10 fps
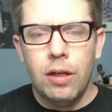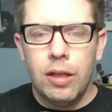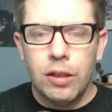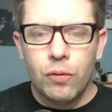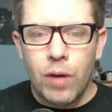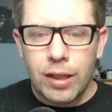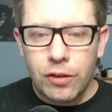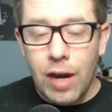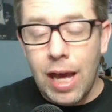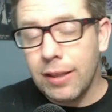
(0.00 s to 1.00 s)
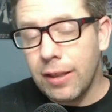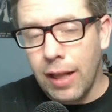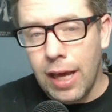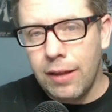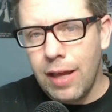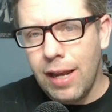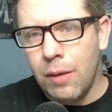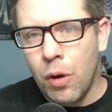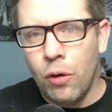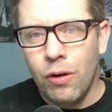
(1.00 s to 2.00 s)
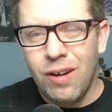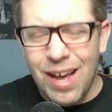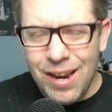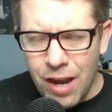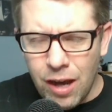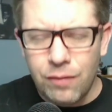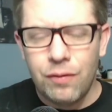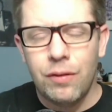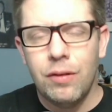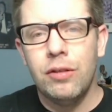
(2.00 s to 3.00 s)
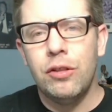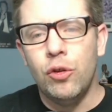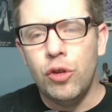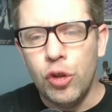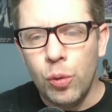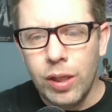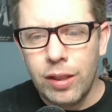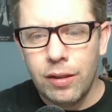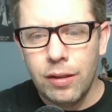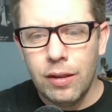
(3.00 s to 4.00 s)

This roster has the length and the motor enough to do it